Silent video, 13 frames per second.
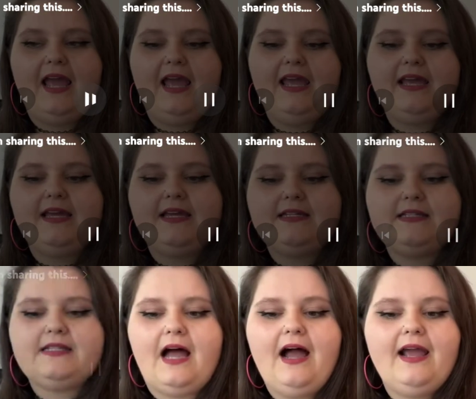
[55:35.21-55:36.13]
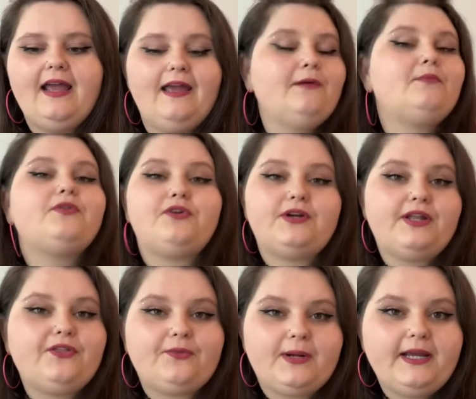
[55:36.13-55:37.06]
And I am
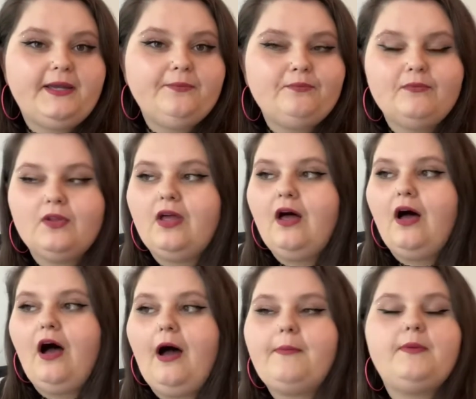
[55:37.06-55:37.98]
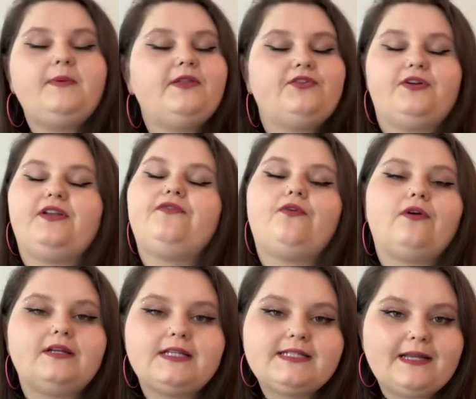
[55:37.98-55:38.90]
33. I'm going to be 34
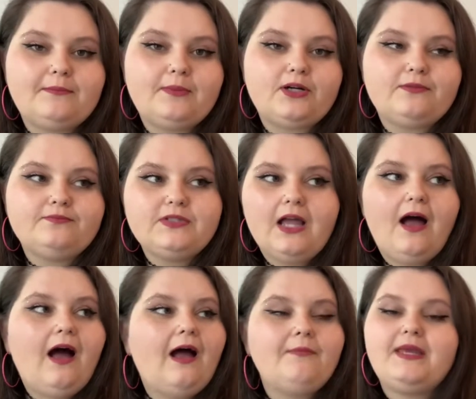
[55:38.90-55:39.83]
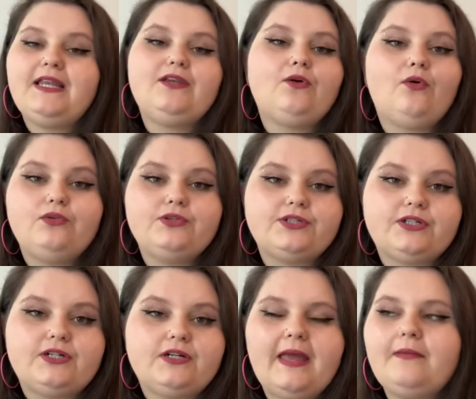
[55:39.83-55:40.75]
in December. I'm getting
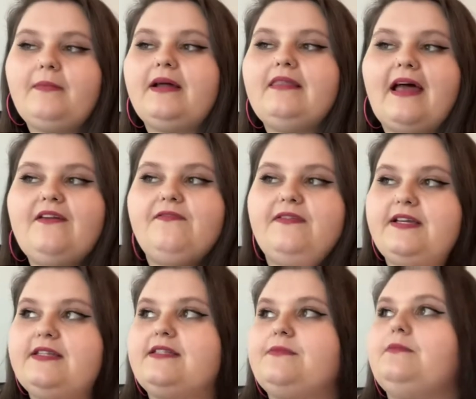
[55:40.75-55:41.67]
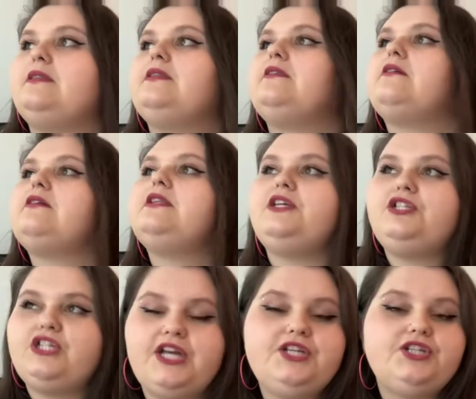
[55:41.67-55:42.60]
older and my life is literally
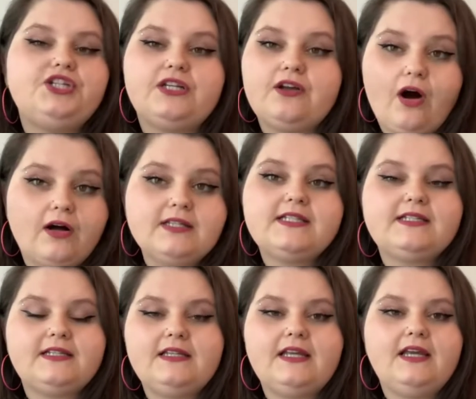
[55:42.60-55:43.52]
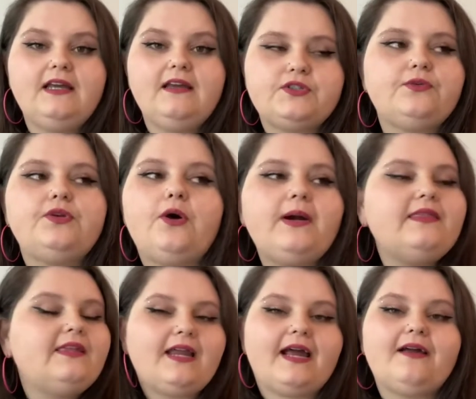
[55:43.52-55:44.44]
changing constantly. So knowing
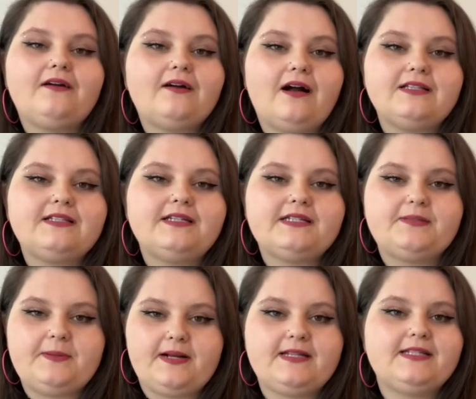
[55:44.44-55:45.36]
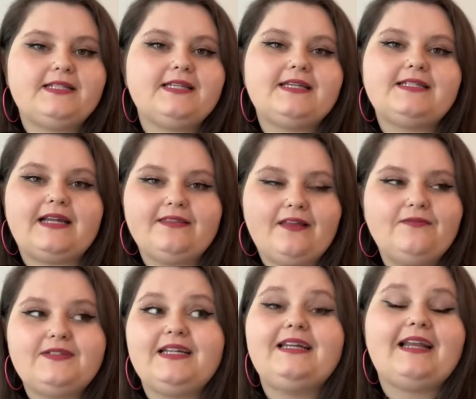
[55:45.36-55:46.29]
that I got to experience this, I loved
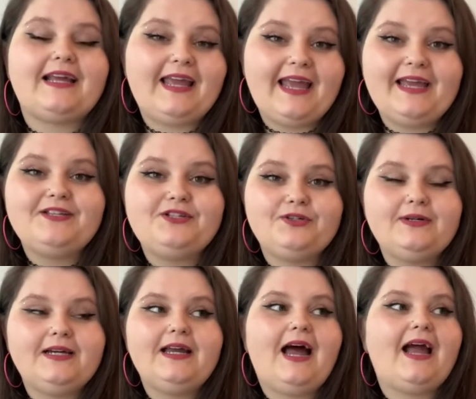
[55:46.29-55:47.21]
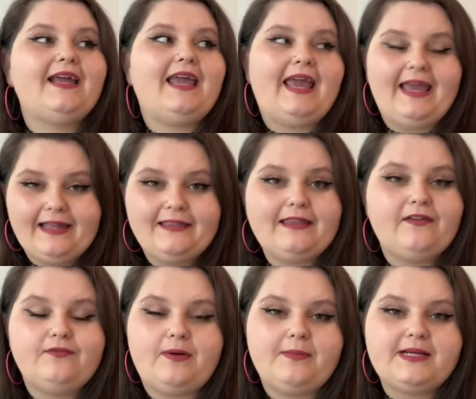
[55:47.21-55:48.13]
it and I can do it. I can live
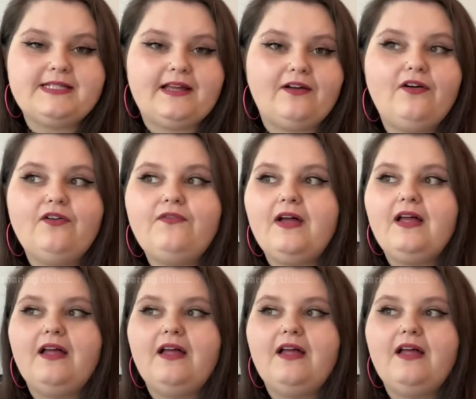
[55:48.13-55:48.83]
by myself.